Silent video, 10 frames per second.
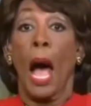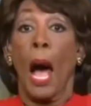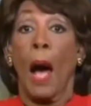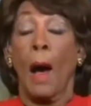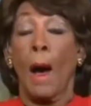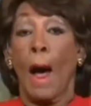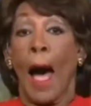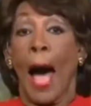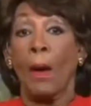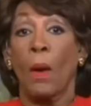You said I'm
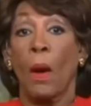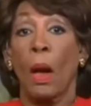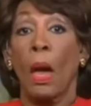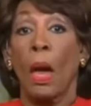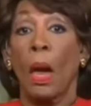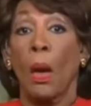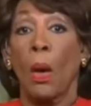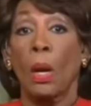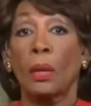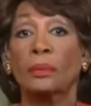going to fight every day
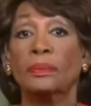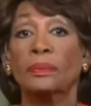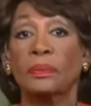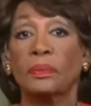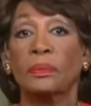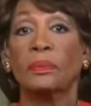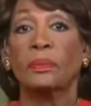until he's impeached. That's